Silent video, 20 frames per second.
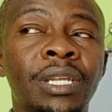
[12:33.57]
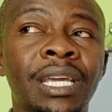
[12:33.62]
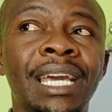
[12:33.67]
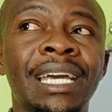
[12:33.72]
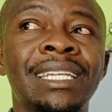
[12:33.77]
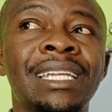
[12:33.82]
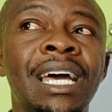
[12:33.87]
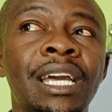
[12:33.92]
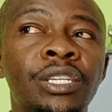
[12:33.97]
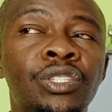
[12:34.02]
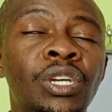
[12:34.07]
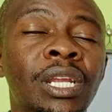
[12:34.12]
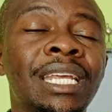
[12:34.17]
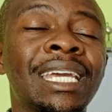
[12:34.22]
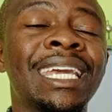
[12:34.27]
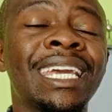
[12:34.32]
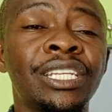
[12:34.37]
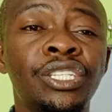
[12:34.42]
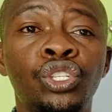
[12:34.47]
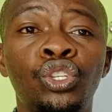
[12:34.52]
Can actually
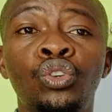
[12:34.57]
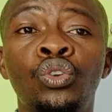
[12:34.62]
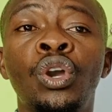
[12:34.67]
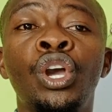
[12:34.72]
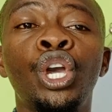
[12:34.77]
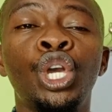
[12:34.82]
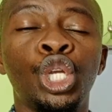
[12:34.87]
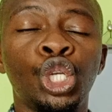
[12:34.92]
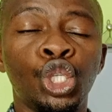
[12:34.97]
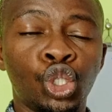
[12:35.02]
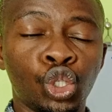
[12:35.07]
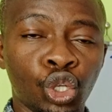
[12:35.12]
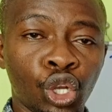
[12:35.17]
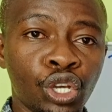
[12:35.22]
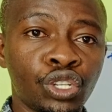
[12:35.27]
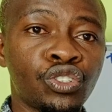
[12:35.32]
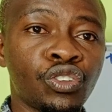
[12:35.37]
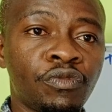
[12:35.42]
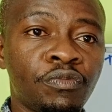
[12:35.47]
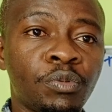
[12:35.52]
get you into
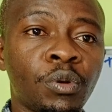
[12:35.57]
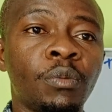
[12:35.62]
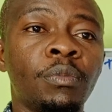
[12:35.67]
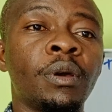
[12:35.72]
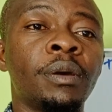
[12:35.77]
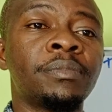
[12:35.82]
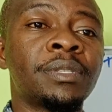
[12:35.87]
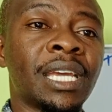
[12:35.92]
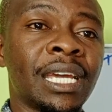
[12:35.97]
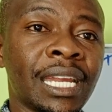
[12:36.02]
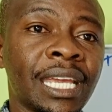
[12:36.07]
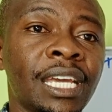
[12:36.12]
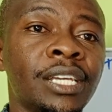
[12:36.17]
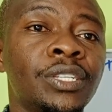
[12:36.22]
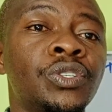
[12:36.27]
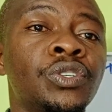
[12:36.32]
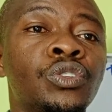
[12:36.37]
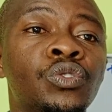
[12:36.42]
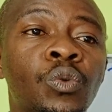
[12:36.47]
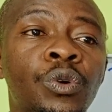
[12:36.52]
lots of problems, can
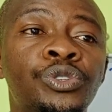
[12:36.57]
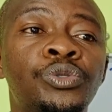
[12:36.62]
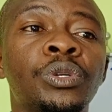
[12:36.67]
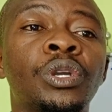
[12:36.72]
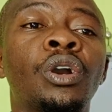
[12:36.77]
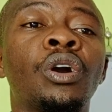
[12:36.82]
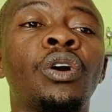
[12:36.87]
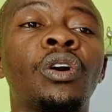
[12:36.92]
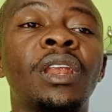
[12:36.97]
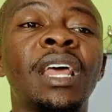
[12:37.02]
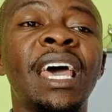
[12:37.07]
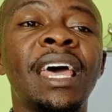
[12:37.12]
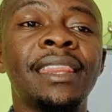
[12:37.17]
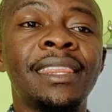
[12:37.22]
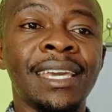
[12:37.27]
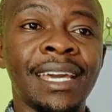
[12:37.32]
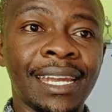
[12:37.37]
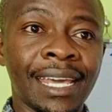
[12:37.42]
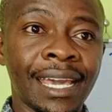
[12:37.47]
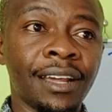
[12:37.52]
get you into what we call
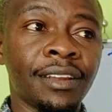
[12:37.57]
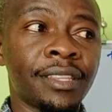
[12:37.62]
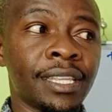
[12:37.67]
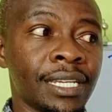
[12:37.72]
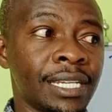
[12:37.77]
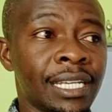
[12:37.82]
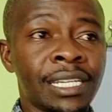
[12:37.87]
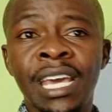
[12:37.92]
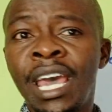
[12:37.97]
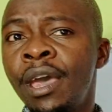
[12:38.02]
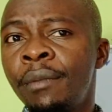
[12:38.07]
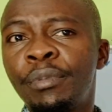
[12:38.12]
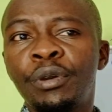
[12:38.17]
the unhealthy debt.